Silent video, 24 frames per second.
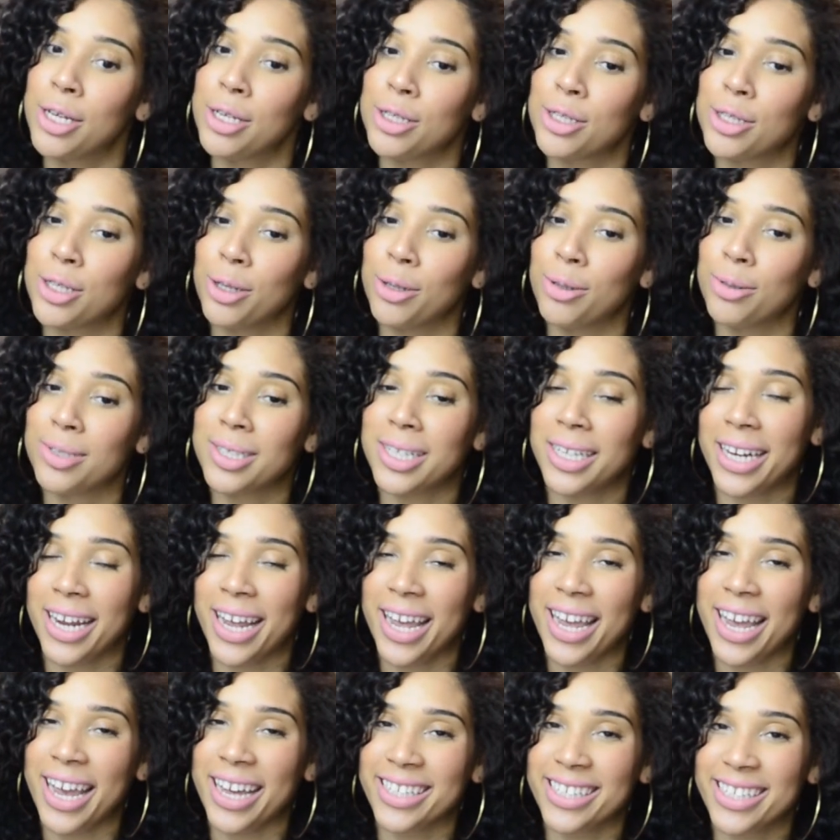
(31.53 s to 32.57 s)
So
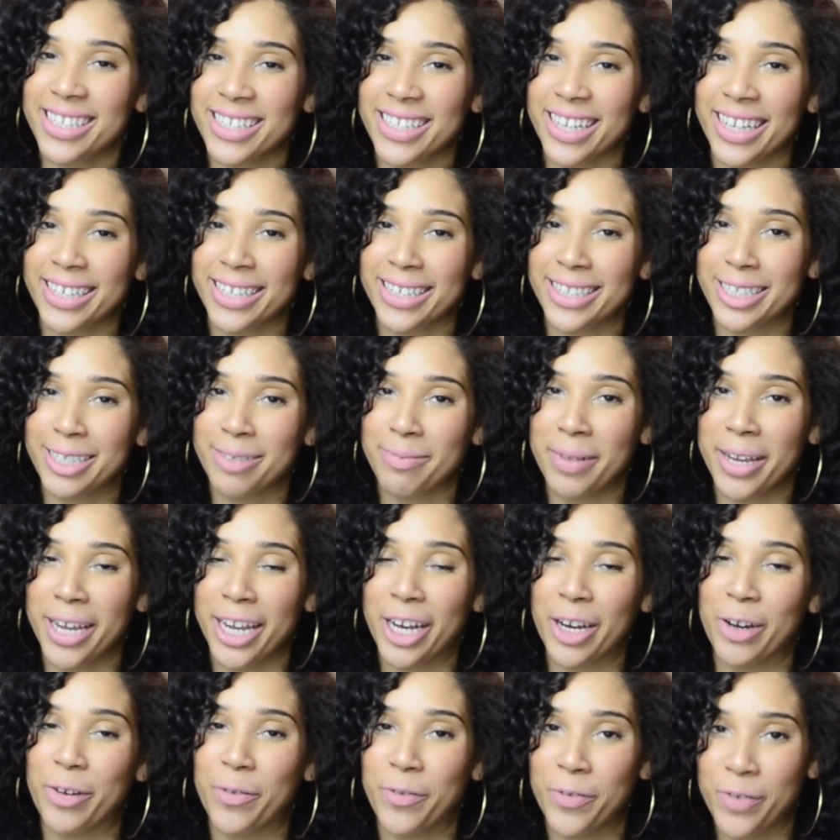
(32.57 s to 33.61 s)
today I decided to
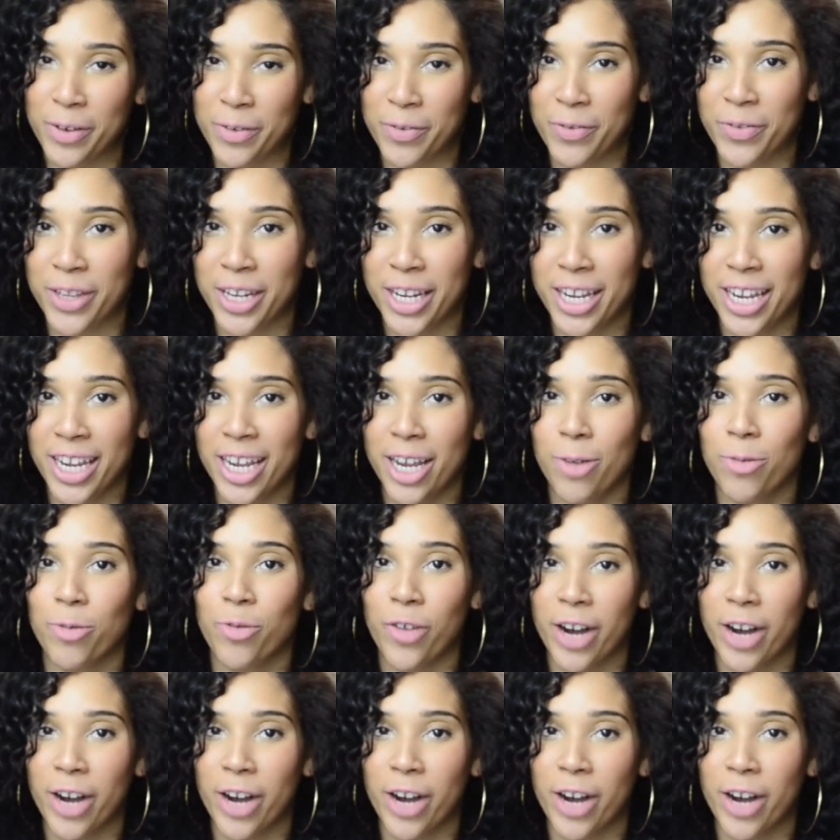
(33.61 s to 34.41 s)
make a 50